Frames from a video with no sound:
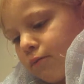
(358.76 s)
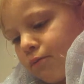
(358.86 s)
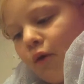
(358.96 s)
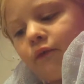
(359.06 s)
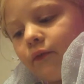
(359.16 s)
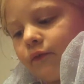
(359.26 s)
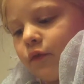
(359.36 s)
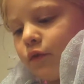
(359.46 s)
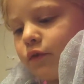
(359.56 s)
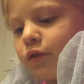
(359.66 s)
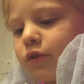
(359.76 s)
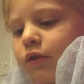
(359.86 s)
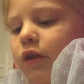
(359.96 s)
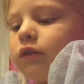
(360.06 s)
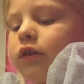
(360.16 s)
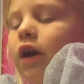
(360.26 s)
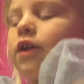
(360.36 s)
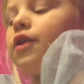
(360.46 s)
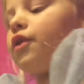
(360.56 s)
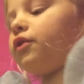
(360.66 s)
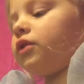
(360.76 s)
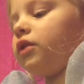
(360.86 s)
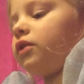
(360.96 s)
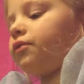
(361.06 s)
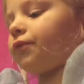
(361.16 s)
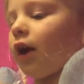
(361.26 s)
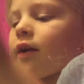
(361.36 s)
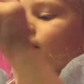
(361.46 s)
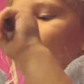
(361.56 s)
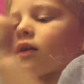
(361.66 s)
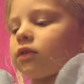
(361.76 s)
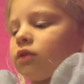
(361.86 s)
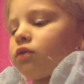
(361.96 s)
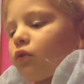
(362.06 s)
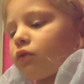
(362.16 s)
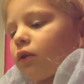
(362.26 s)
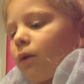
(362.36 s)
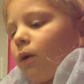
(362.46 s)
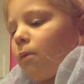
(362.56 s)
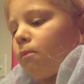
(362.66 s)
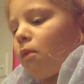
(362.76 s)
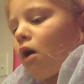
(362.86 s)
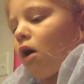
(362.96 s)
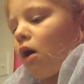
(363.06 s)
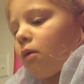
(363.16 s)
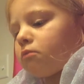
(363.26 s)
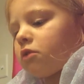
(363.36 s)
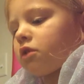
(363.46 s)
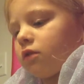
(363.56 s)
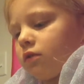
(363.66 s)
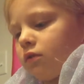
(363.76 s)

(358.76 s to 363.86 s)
Both of yours, because yours is right next door to mom's.